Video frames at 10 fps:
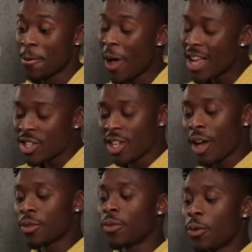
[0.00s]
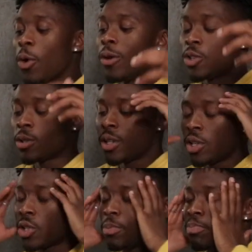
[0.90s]
But I just love the thought of just
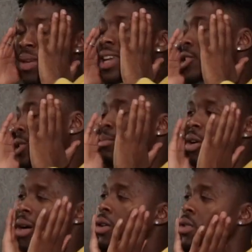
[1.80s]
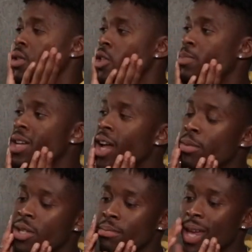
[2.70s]
being somewhere else and just being
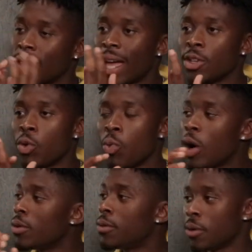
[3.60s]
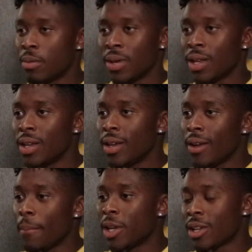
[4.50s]
able to make that your world for a bit,
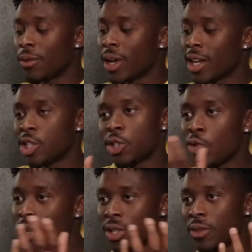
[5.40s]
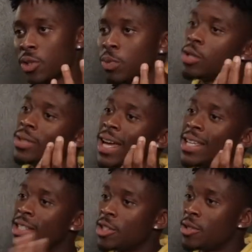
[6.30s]
because I feel like there's so much of this world that
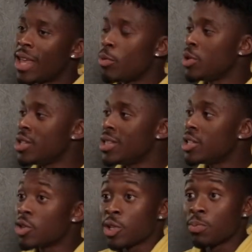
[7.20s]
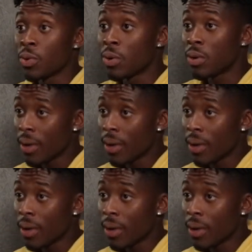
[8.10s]
we need to explore.